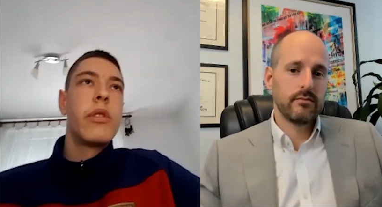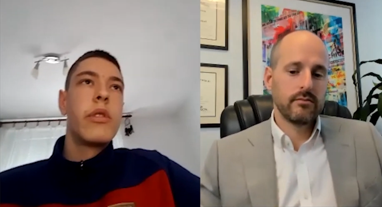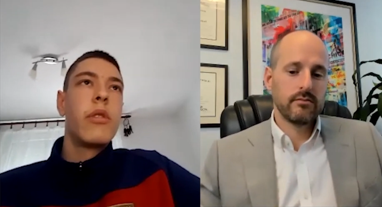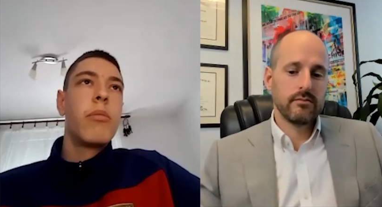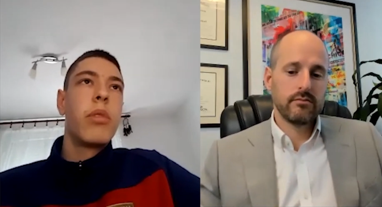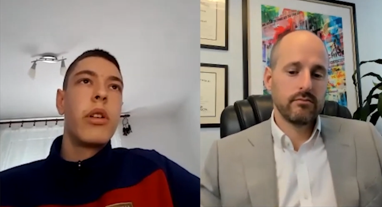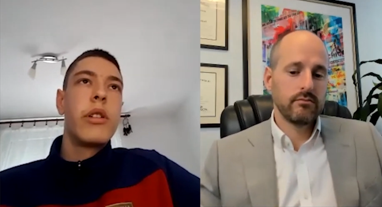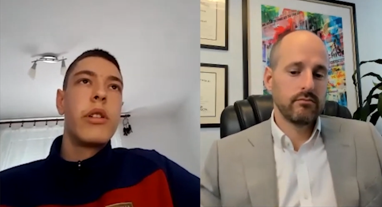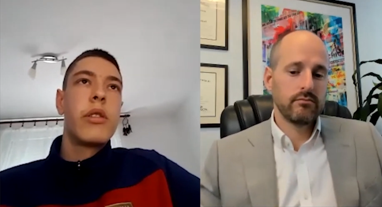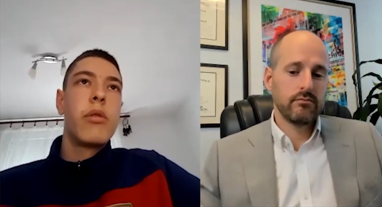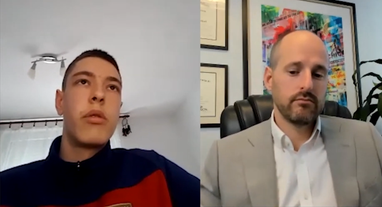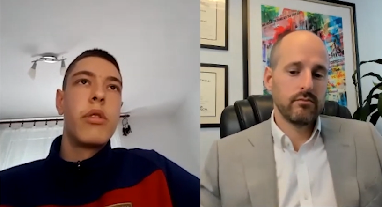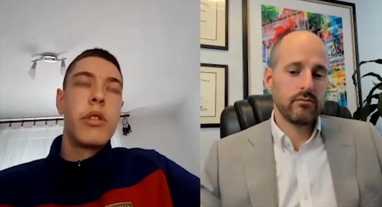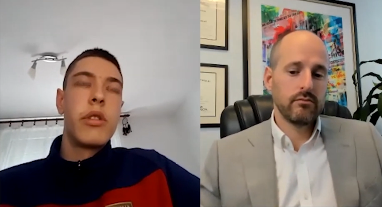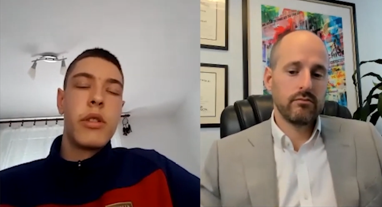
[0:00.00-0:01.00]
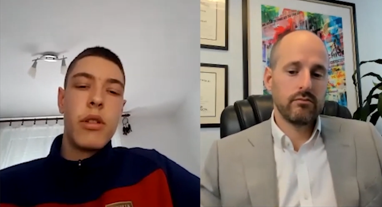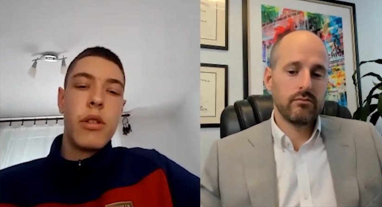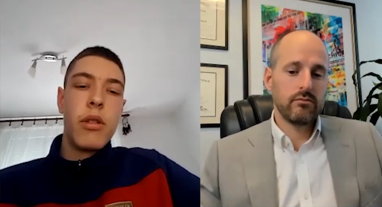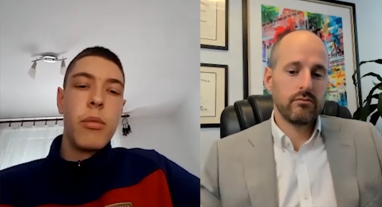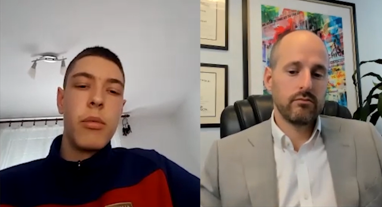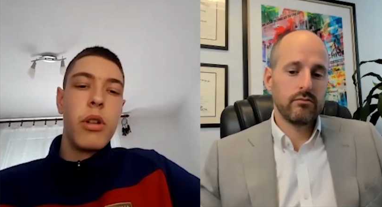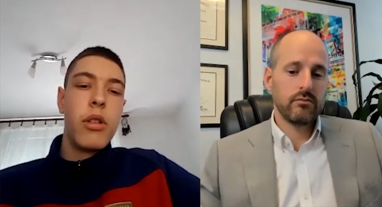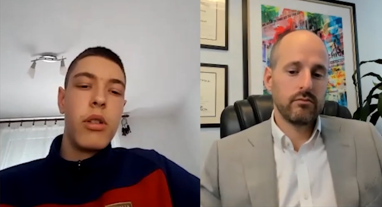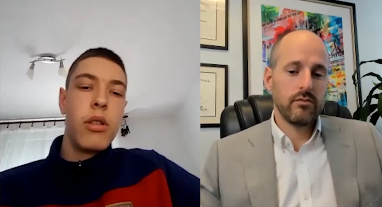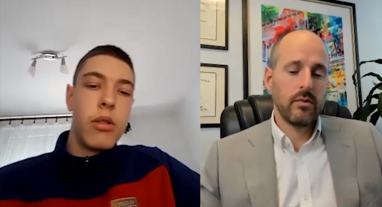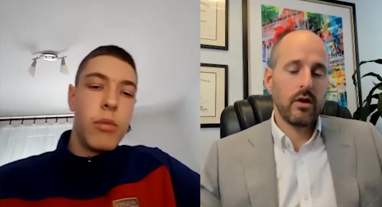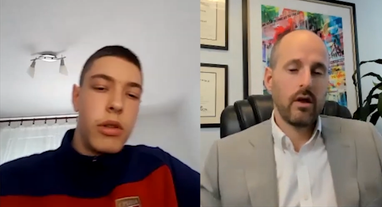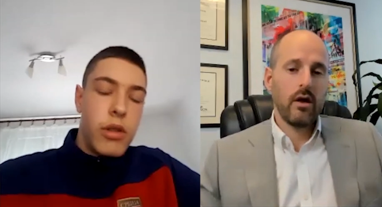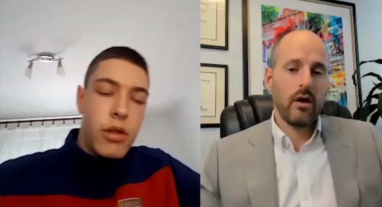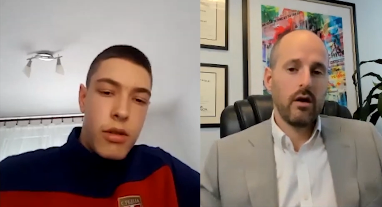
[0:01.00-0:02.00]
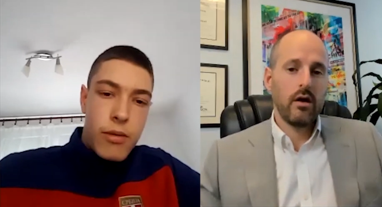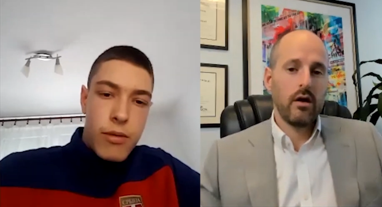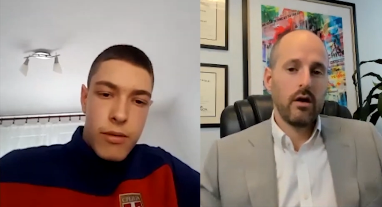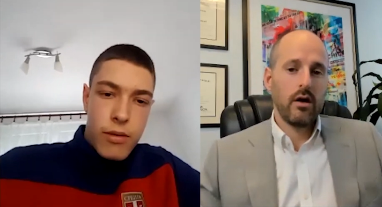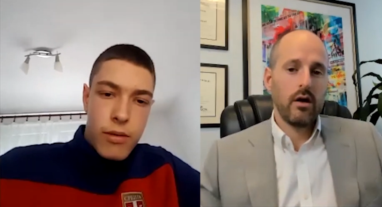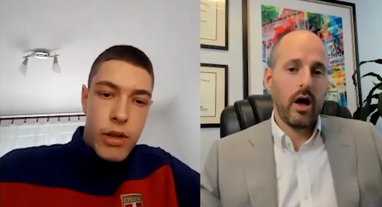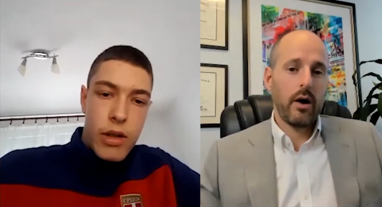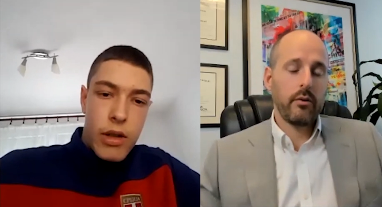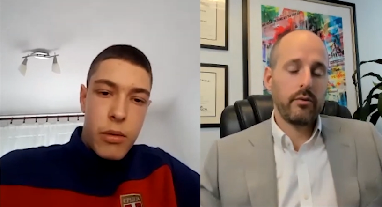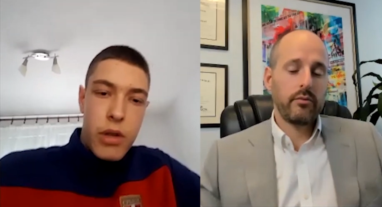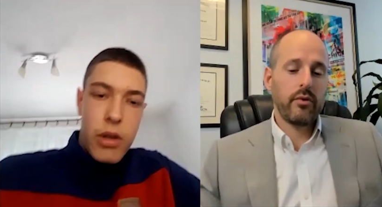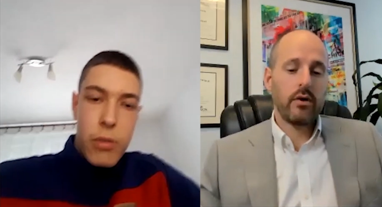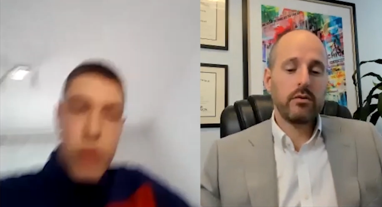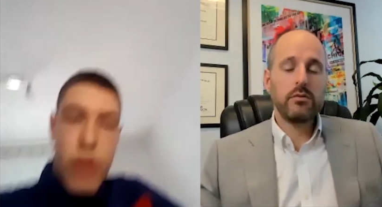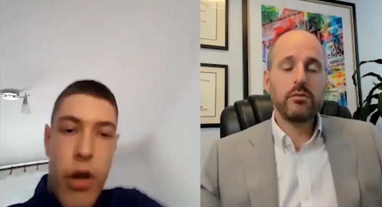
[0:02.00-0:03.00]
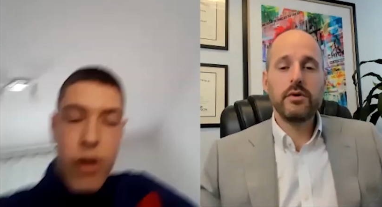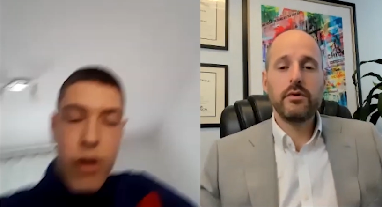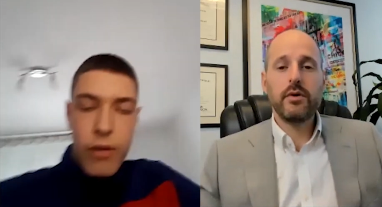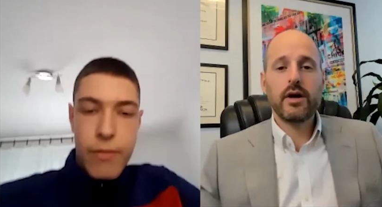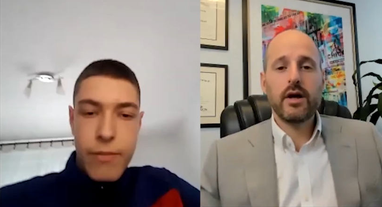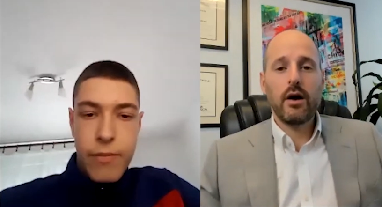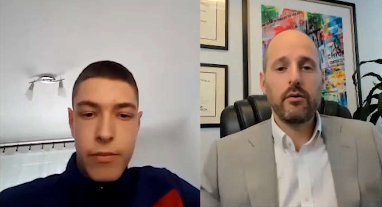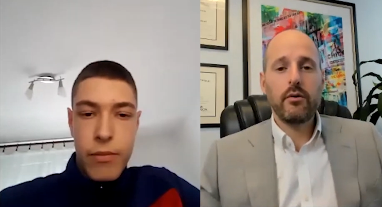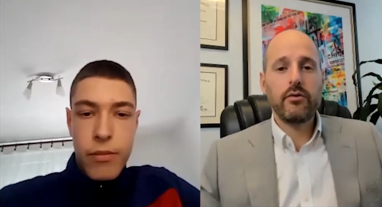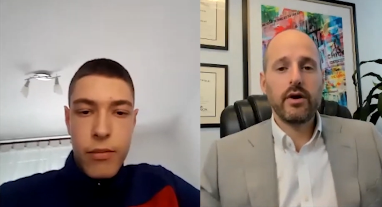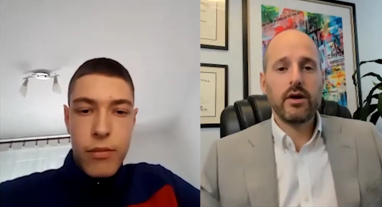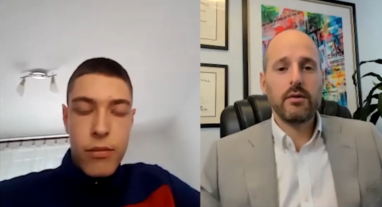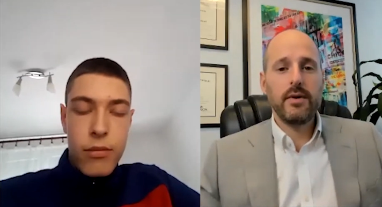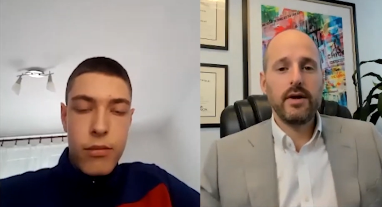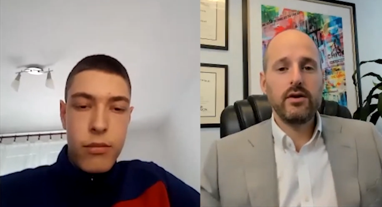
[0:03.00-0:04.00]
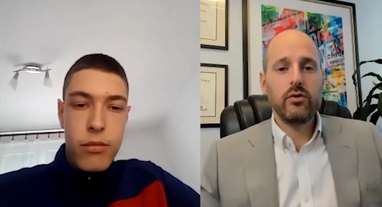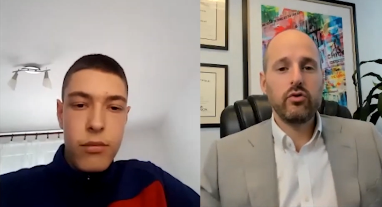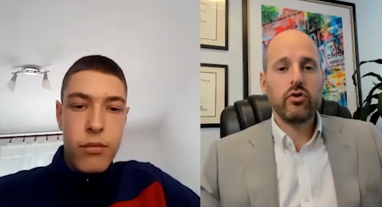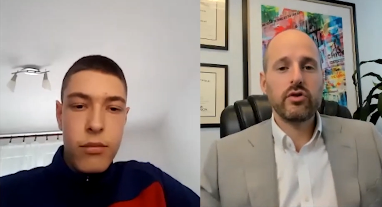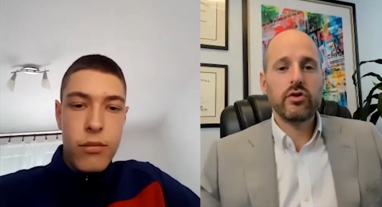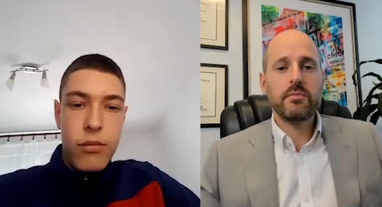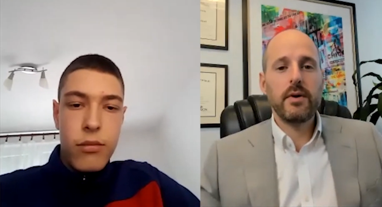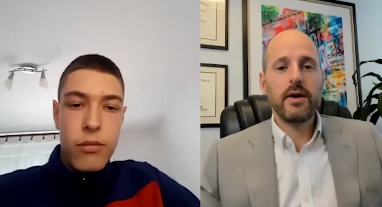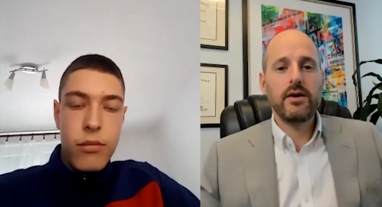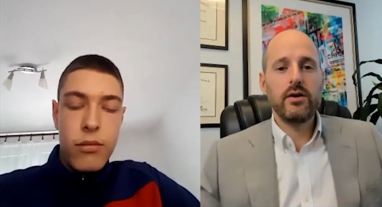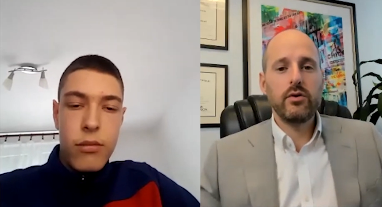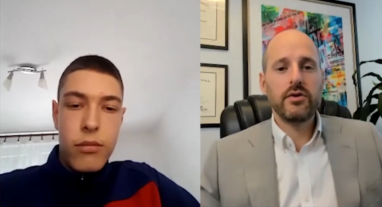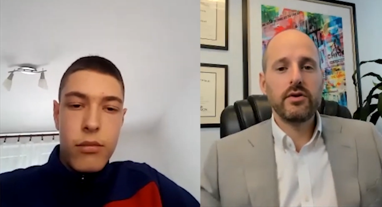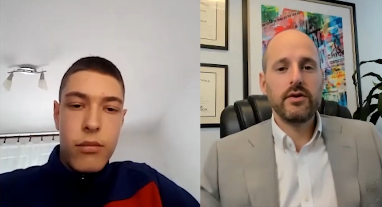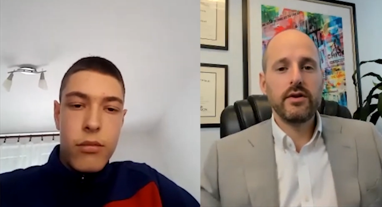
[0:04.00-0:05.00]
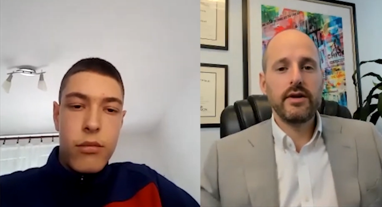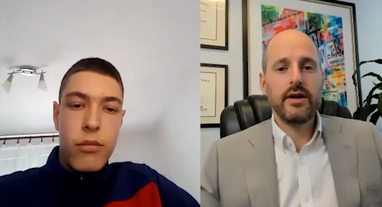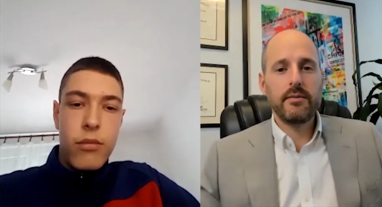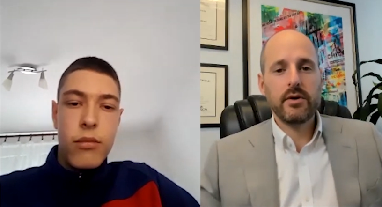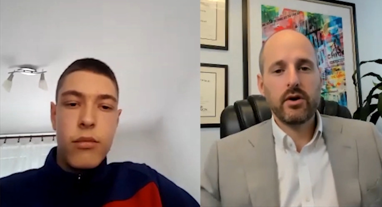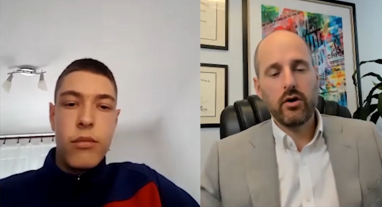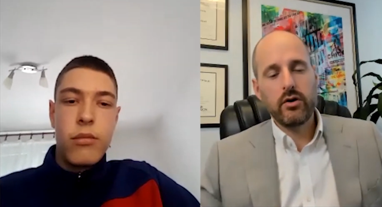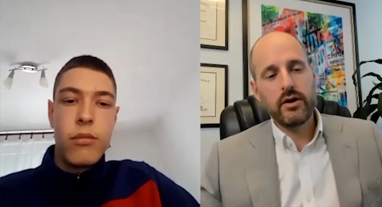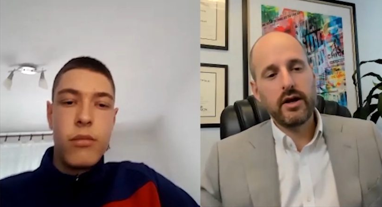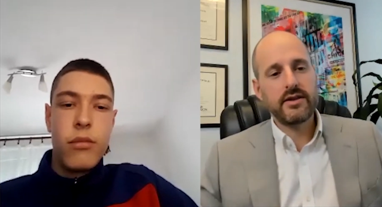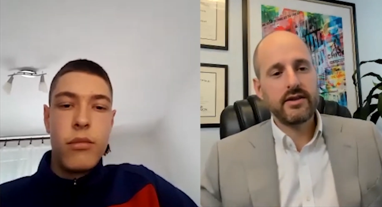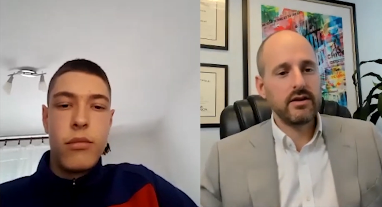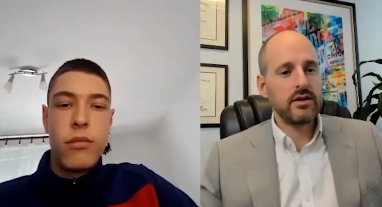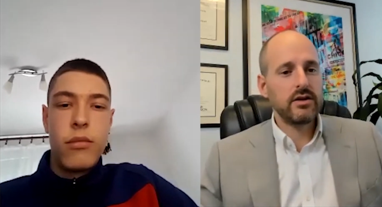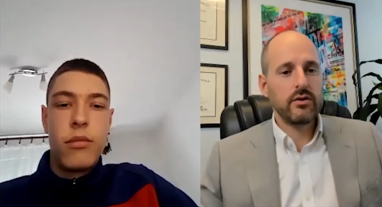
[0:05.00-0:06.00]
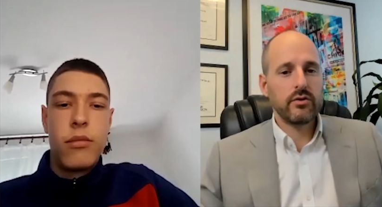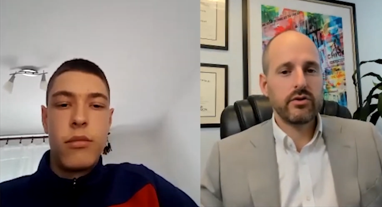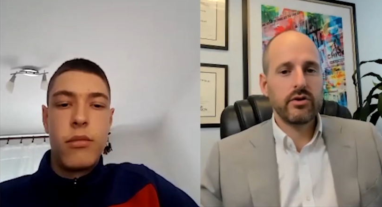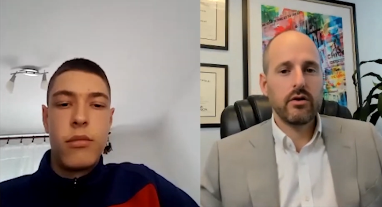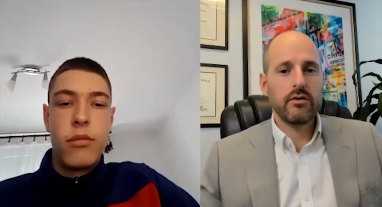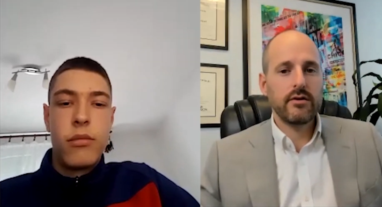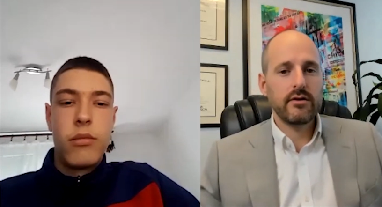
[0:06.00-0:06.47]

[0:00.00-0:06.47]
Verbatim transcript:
Speaker 1: in place, or just send the money to myself? Like,
Speaker 2: how I would recommend you just use it, the debit card, not send it to yourself,